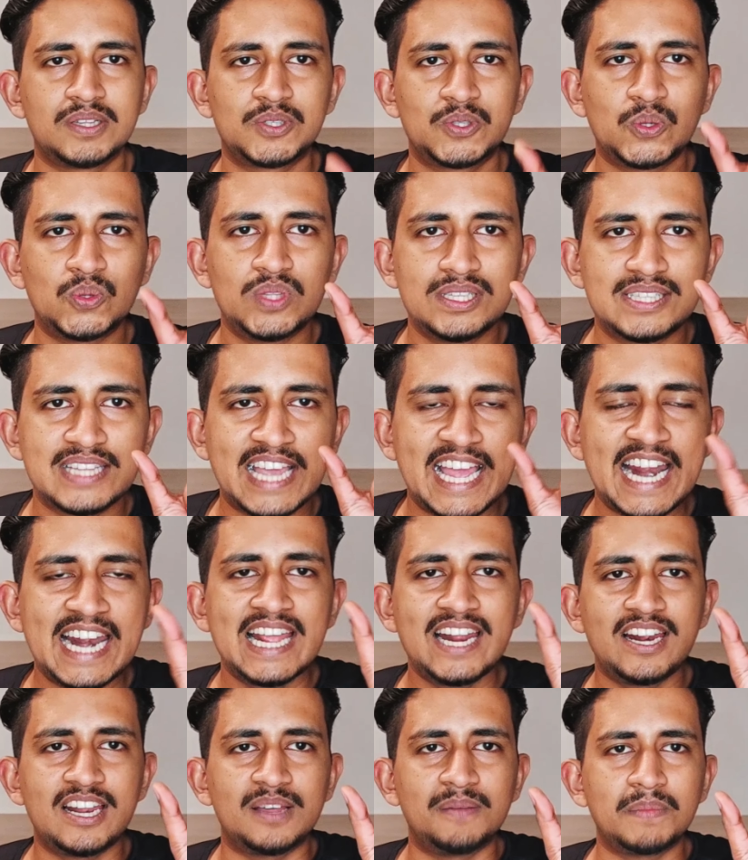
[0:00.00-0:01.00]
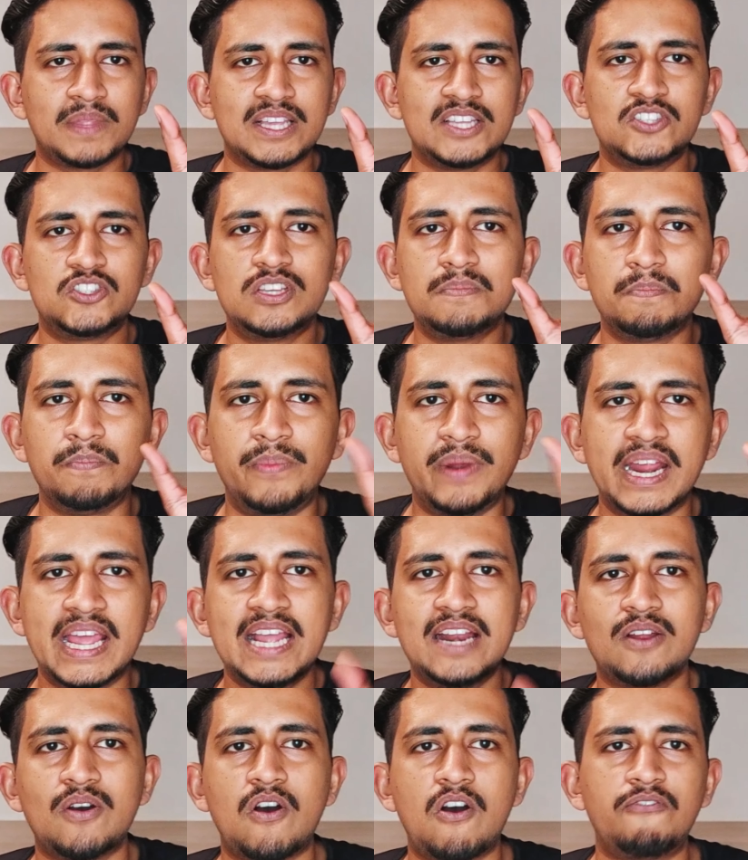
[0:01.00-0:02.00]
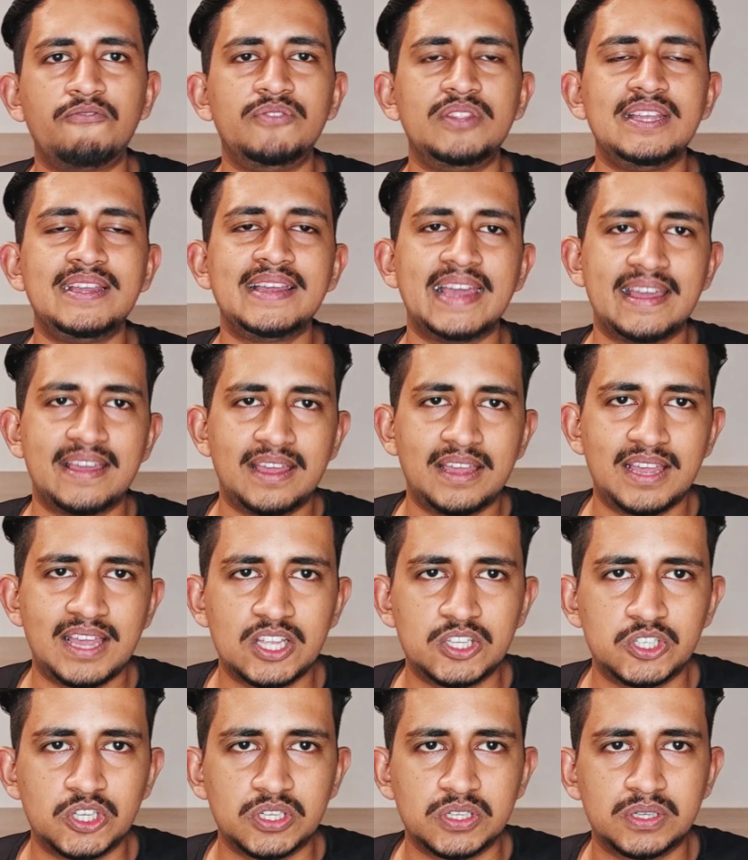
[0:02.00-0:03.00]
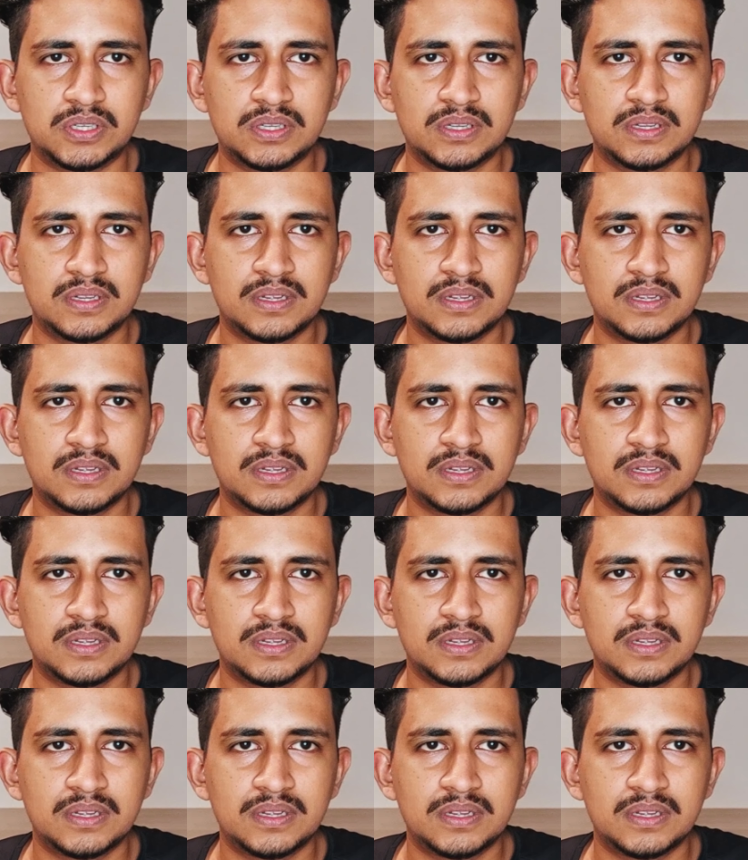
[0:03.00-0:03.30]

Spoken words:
So this LLM is the brain of the AI agent,